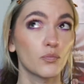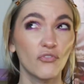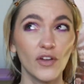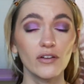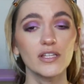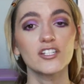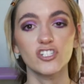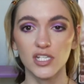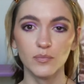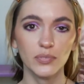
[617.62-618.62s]
fairly
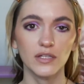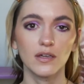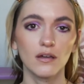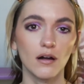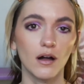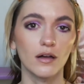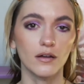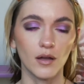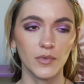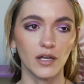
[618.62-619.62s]
cheaply on
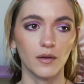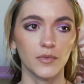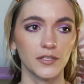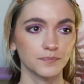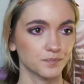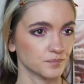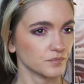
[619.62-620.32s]
AmiAmi.